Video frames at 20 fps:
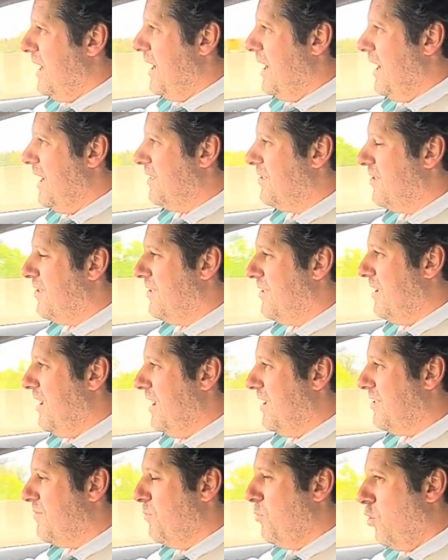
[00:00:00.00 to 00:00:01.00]

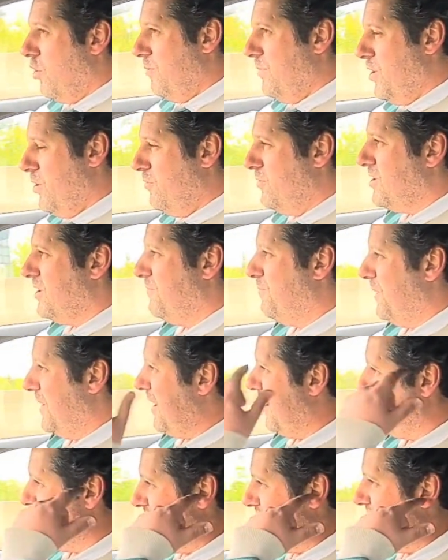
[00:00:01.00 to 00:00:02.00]
it's more muted
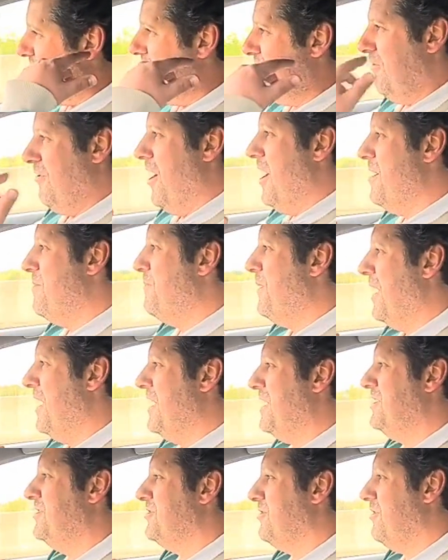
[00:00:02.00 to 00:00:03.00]
because it's not right
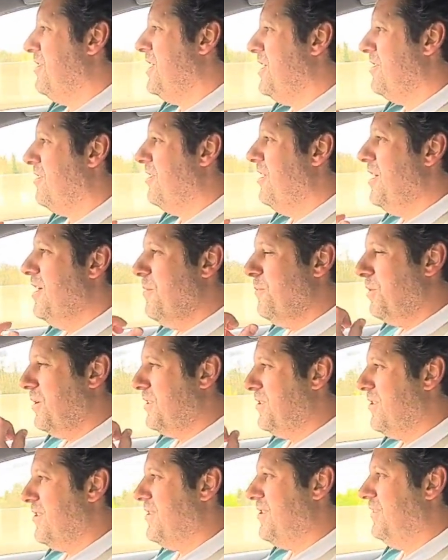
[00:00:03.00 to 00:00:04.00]
behind your ear, but it
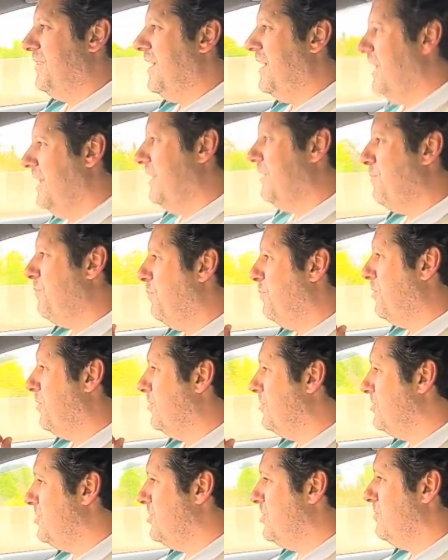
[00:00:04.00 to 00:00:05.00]
still
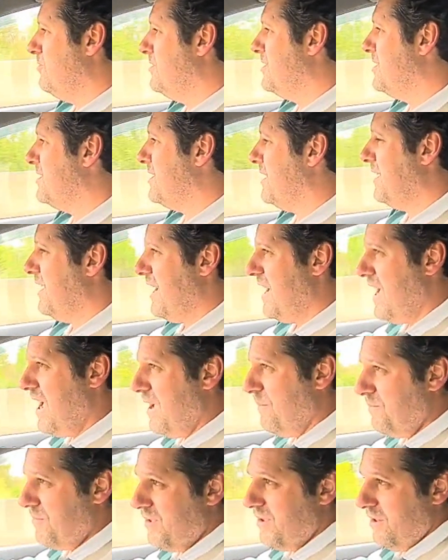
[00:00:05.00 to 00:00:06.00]
produces an
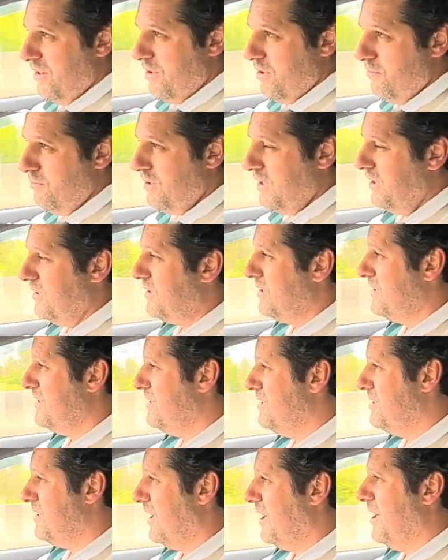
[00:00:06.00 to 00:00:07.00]
absolutely to
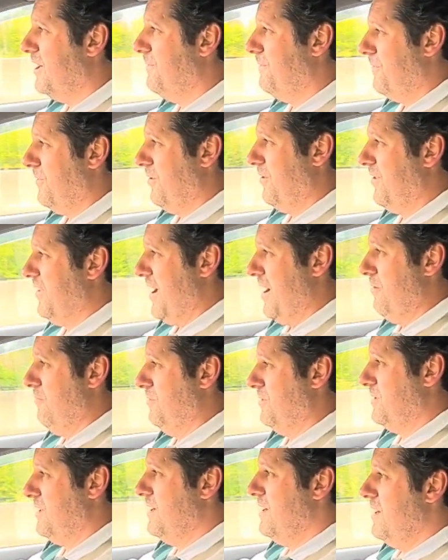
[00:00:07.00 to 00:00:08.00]
die for
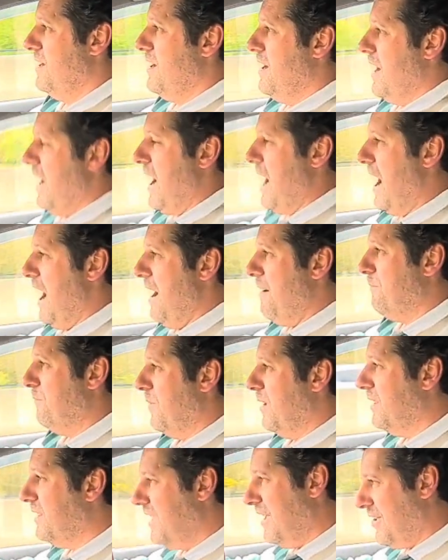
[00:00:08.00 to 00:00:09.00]
sound.
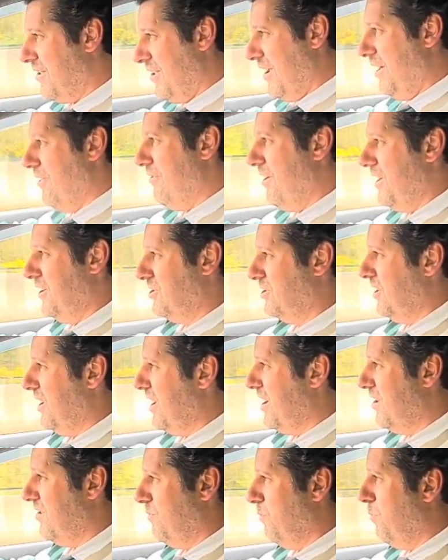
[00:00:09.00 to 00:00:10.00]
The acceleration
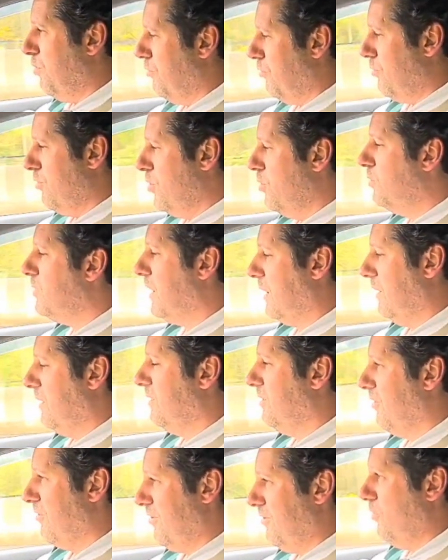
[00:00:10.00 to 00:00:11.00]
is brutal.
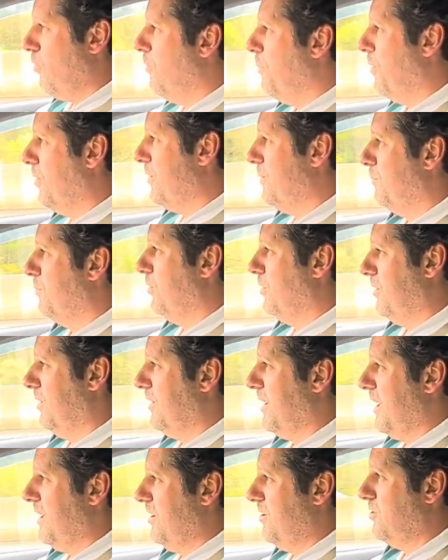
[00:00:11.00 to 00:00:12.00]
There's no point in putting it
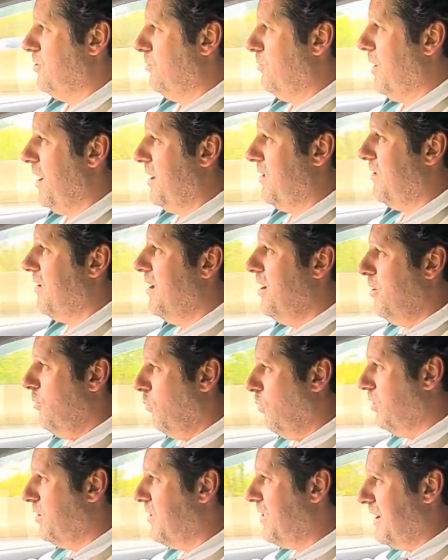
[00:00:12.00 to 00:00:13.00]
any two ways.
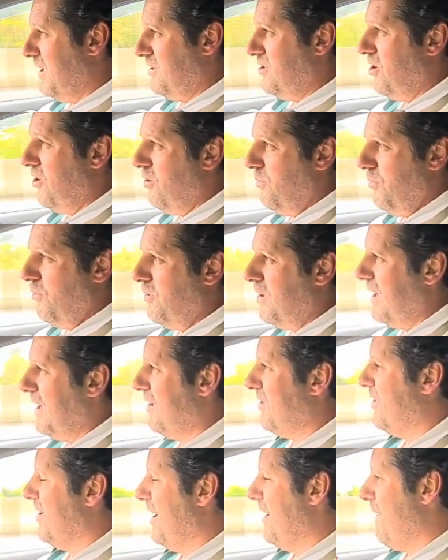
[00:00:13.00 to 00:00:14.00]
Once that turbo
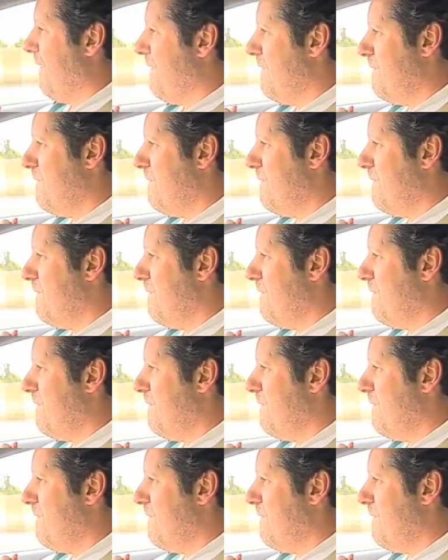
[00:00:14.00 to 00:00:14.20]
kicks in,